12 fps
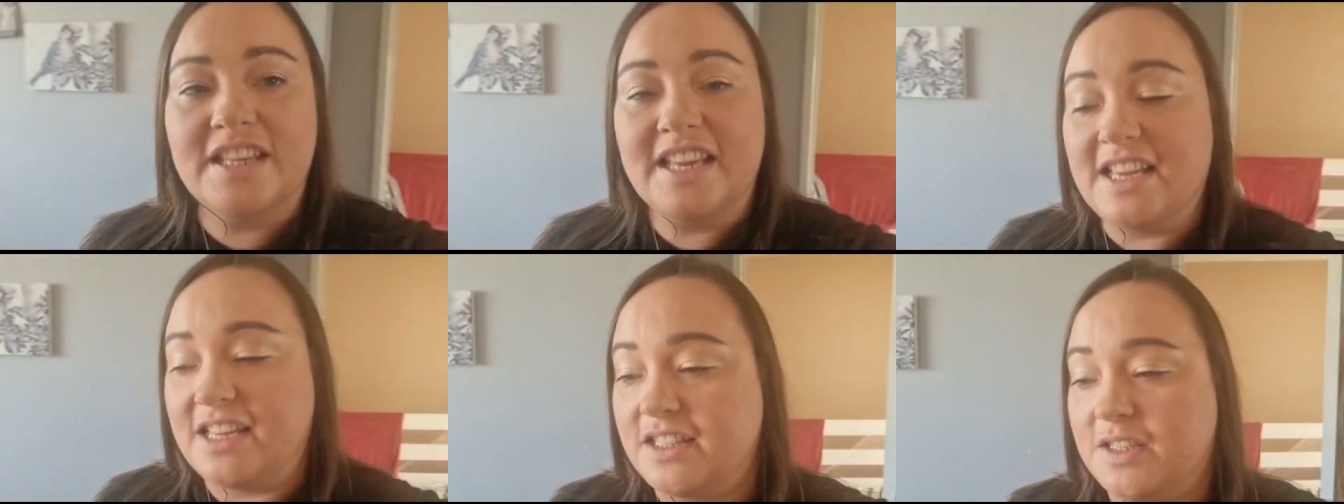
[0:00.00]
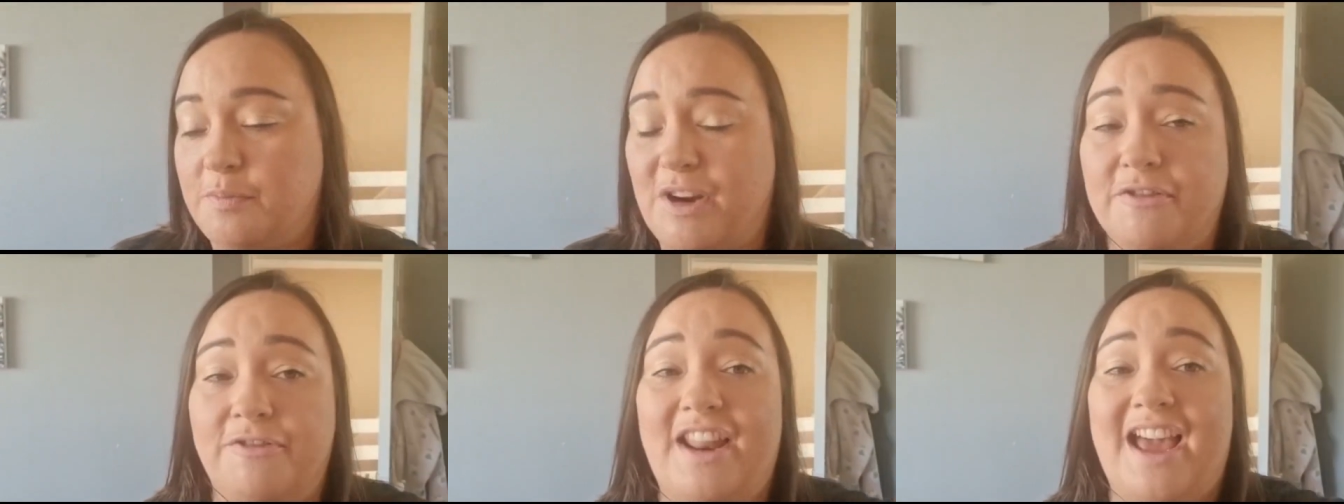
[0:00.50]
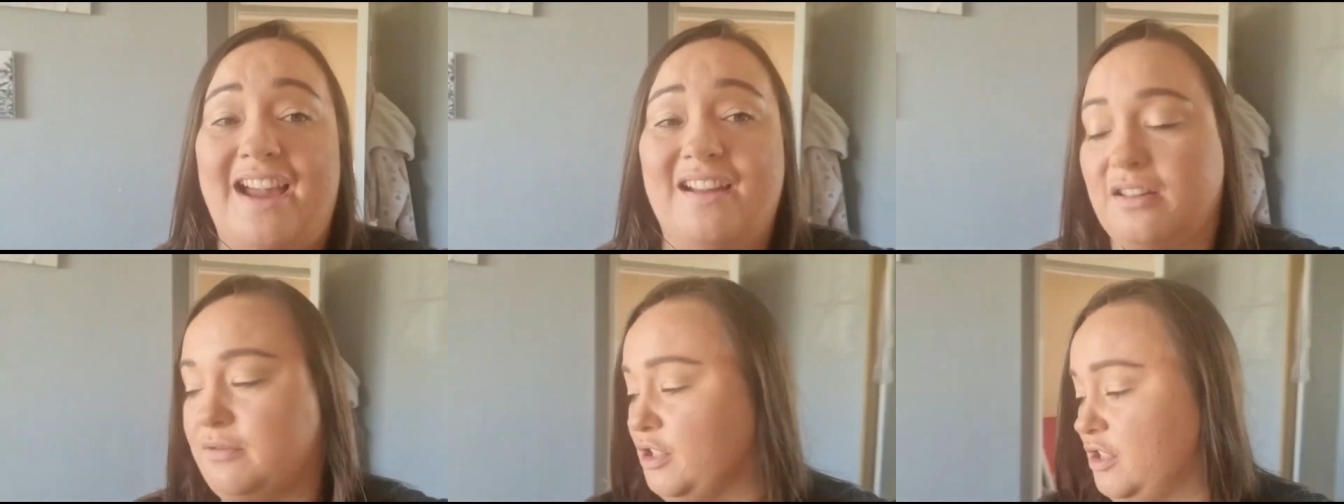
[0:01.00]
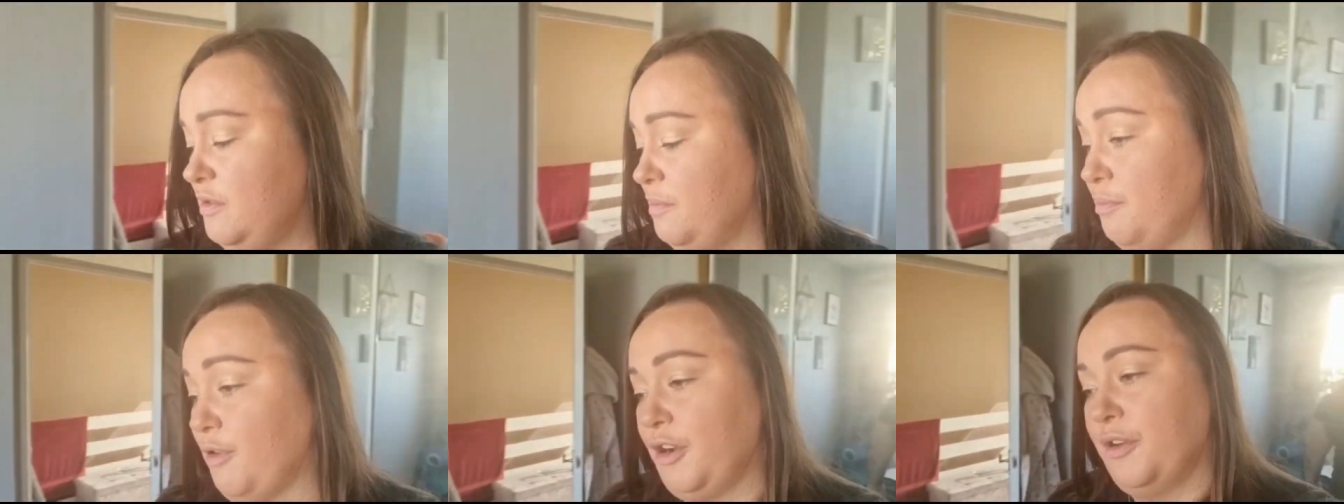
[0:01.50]
his sprout flag just
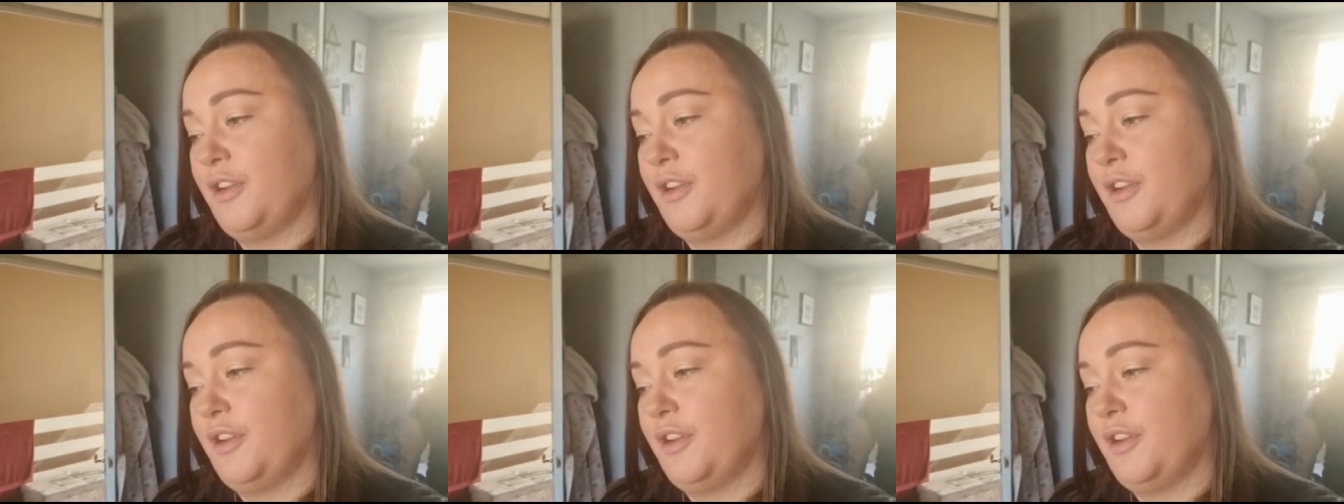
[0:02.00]
broke.